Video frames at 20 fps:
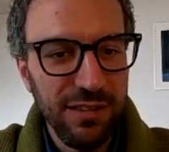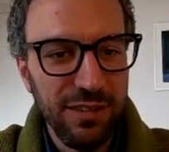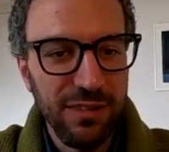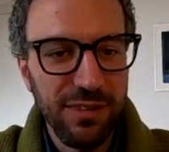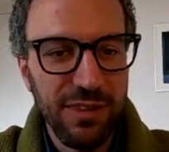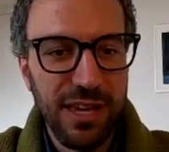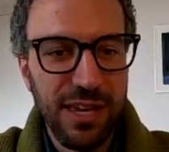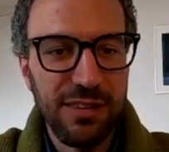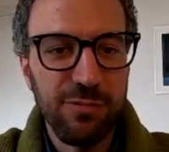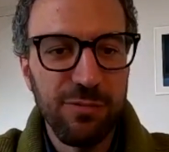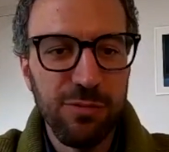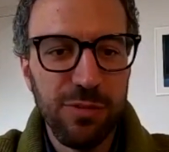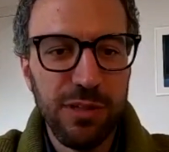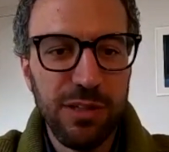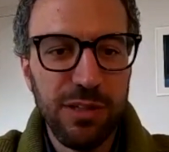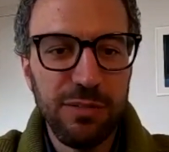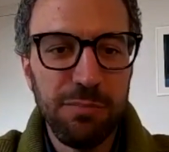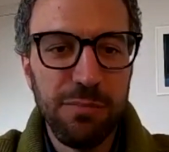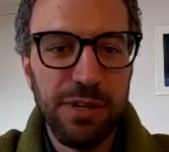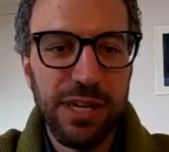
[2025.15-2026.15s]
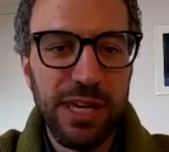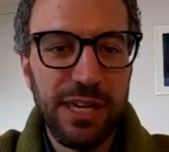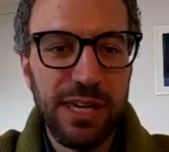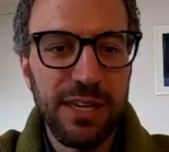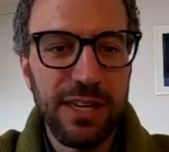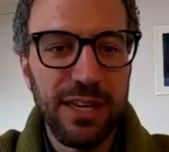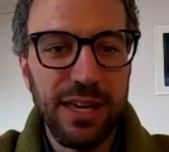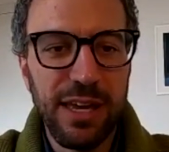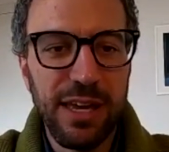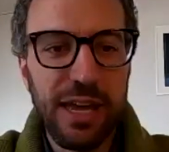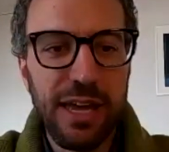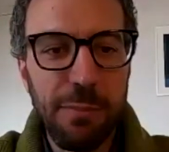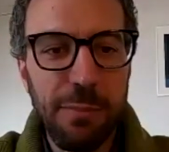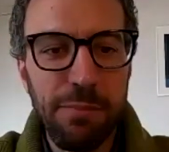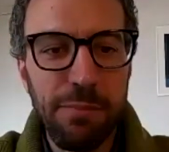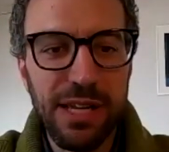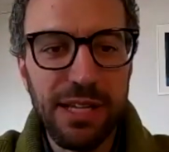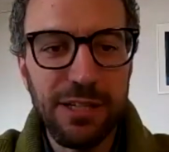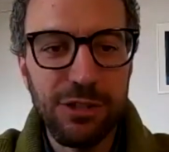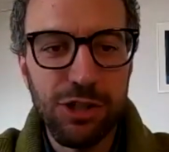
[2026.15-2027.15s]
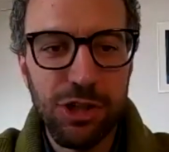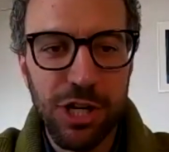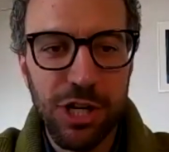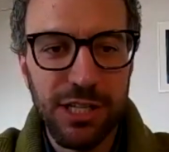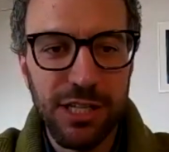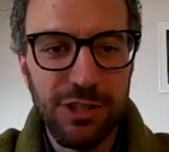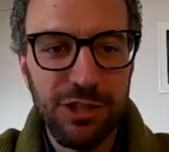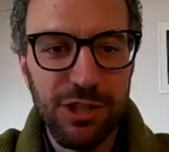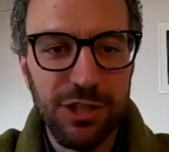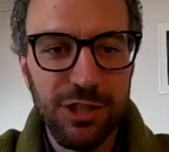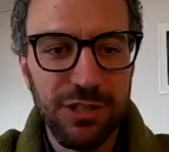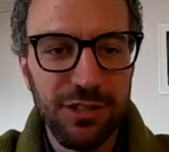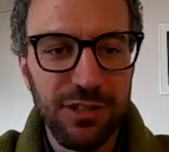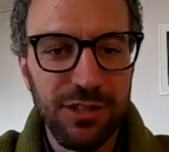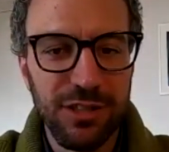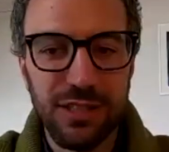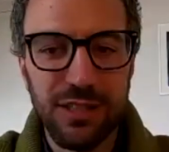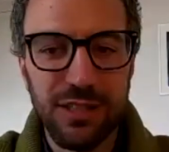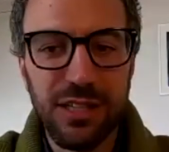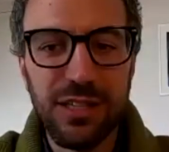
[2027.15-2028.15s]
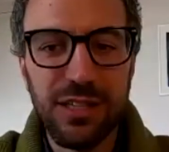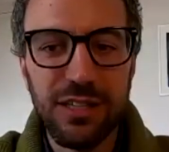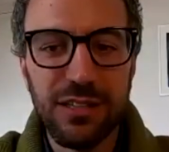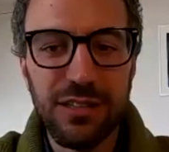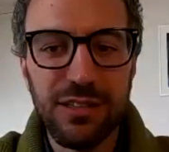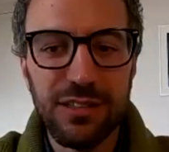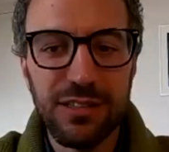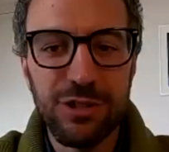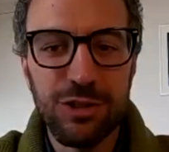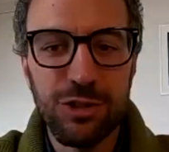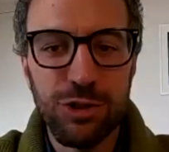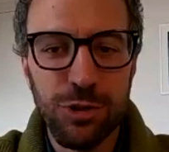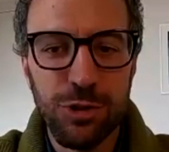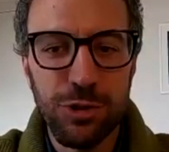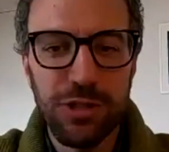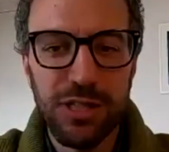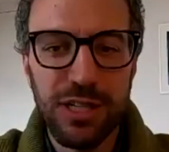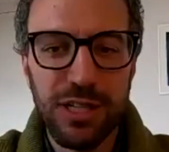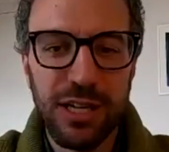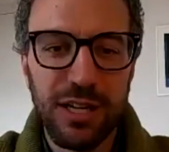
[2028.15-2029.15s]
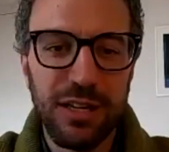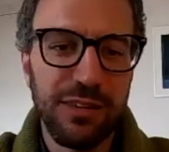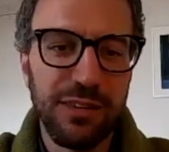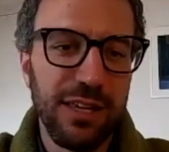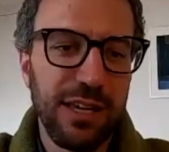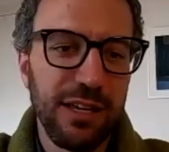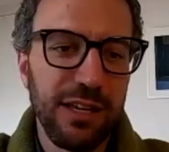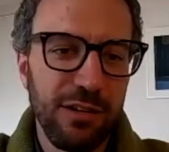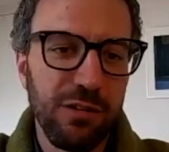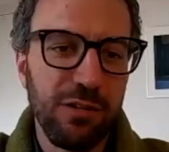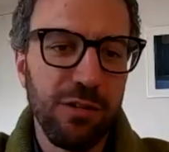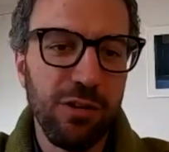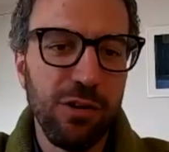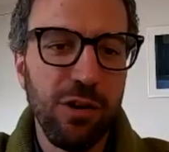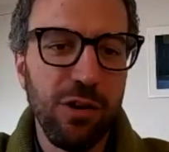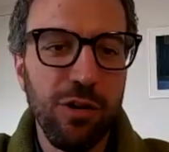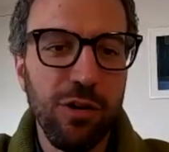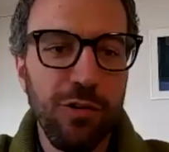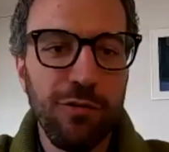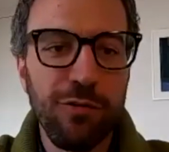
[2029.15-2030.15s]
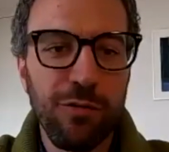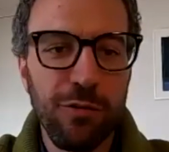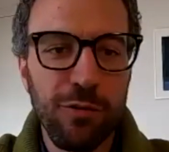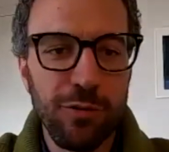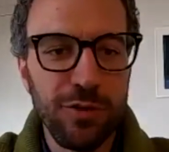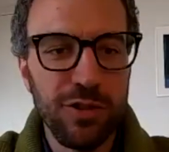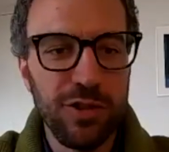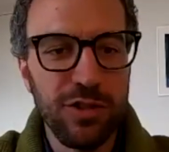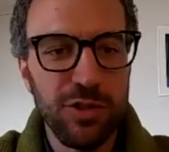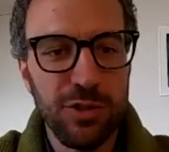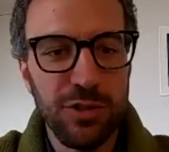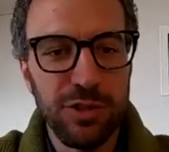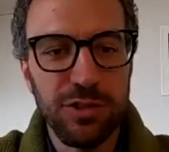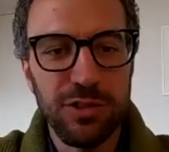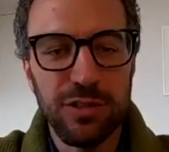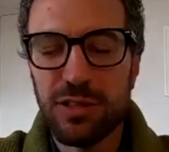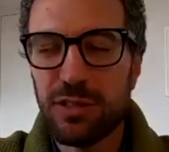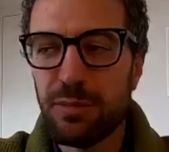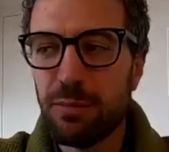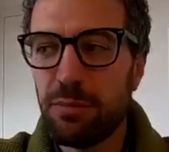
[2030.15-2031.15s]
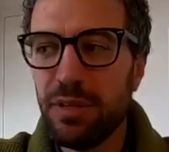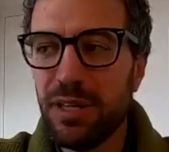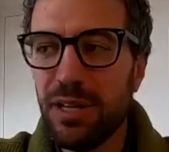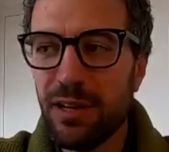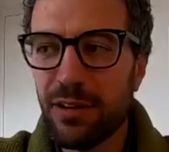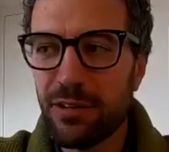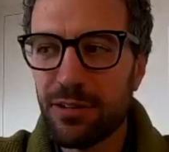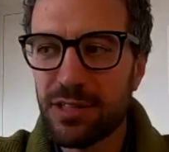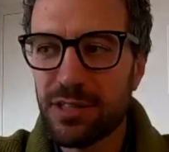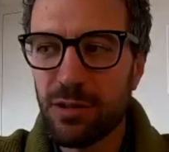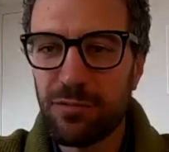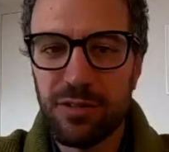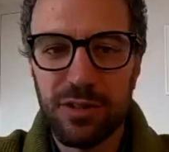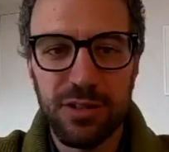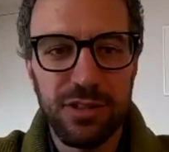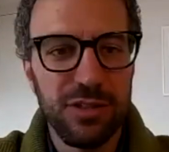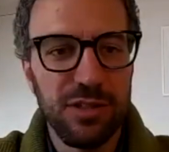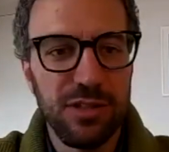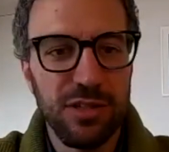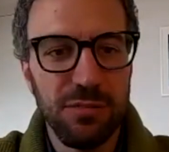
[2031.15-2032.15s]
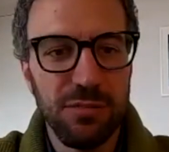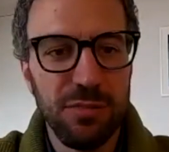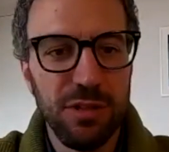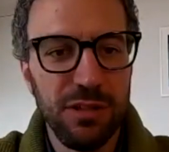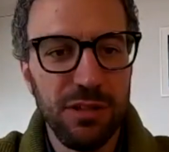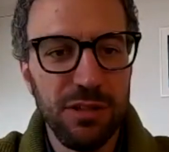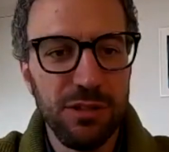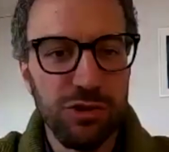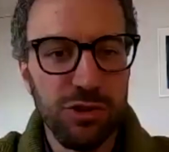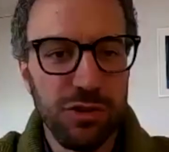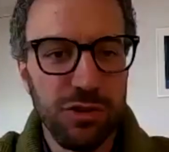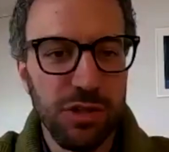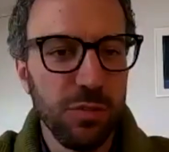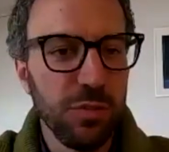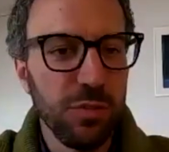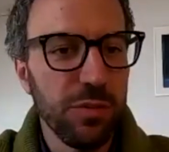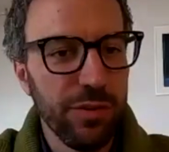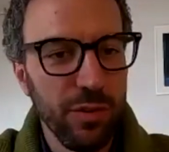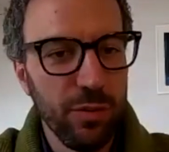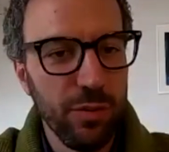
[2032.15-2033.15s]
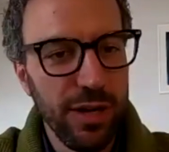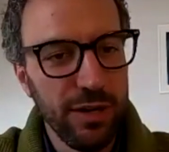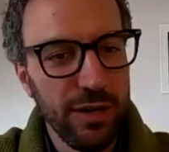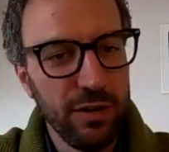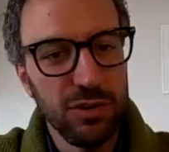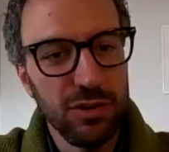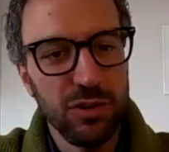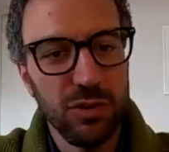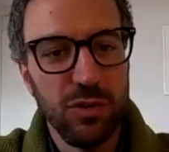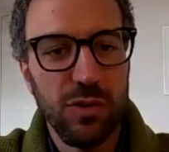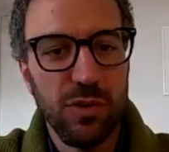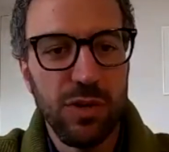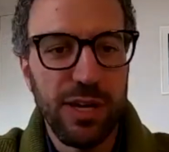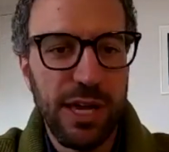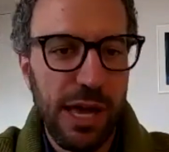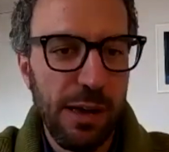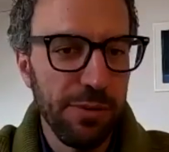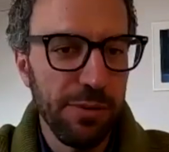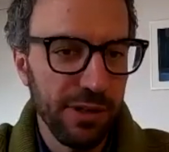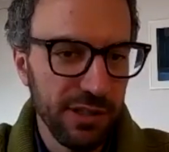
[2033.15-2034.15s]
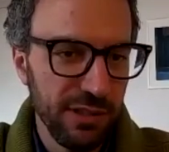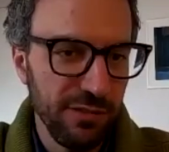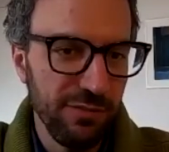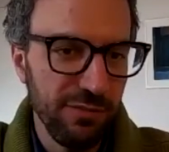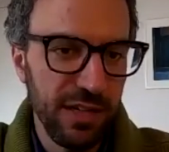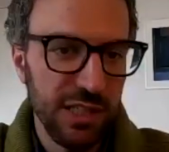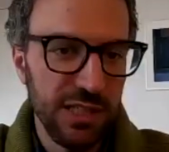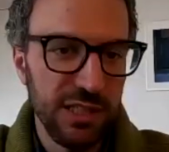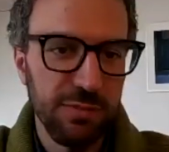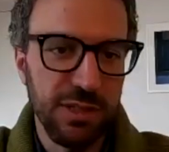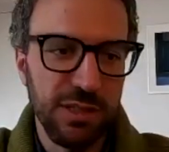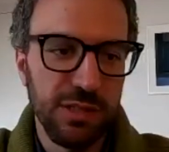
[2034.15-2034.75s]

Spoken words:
That will make a big change in this journey, and then of course certain pillars of the sustainability journey will require also capex investment.